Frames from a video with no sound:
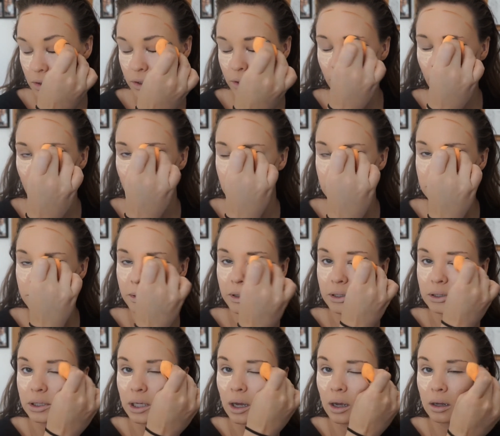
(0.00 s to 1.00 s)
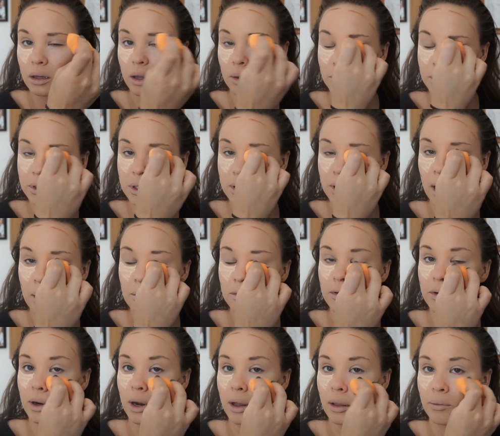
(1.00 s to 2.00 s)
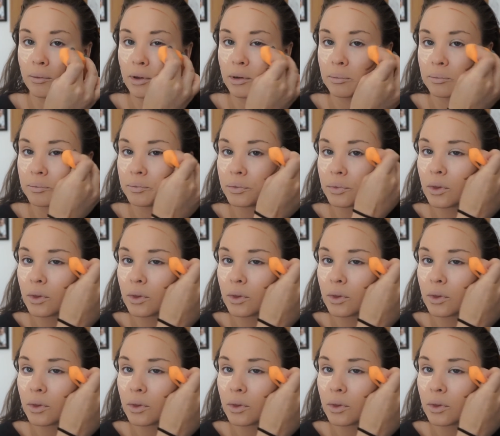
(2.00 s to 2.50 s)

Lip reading: 2 days to be exact, it was the day before Halloween.